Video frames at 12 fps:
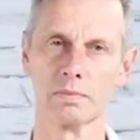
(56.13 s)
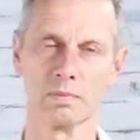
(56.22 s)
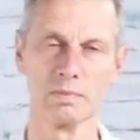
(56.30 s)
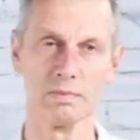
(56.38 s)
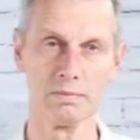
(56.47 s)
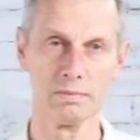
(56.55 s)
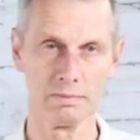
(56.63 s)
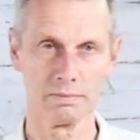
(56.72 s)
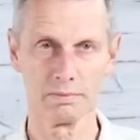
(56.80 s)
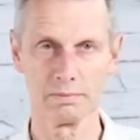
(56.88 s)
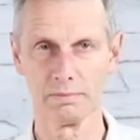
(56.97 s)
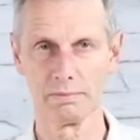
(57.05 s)

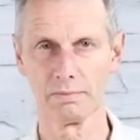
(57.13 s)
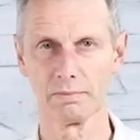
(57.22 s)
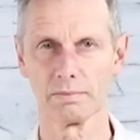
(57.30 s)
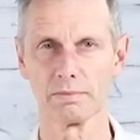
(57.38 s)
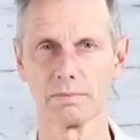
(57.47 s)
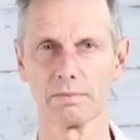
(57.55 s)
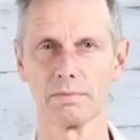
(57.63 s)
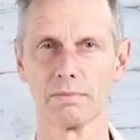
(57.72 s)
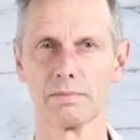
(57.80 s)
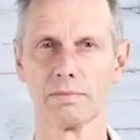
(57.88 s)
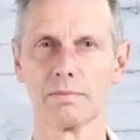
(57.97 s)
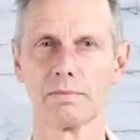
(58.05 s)

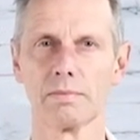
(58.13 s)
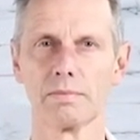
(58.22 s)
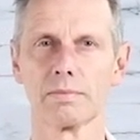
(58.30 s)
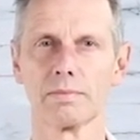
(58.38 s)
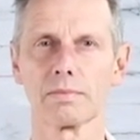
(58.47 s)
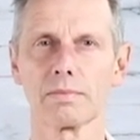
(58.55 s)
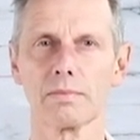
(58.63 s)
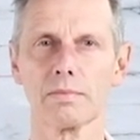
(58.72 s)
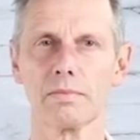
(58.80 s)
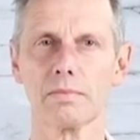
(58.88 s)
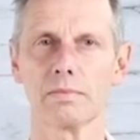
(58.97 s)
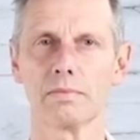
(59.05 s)

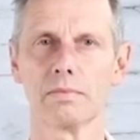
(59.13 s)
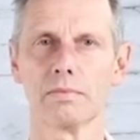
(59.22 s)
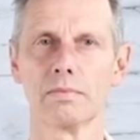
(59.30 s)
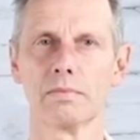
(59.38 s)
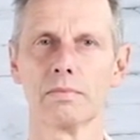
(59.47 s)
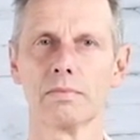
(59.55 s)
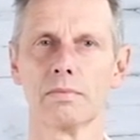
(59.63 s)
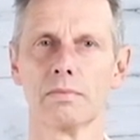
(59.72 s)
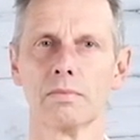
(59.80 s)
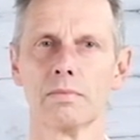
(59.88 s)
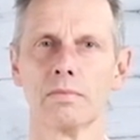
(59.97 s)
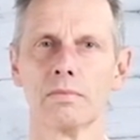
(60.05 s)

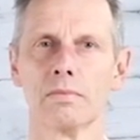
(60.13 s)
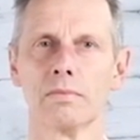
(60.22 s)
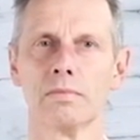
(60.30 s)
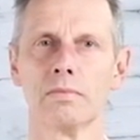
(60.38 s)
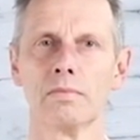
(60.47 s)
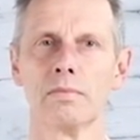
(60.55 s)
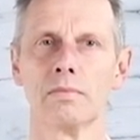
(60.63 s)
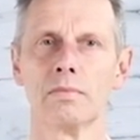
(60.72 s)
(silent)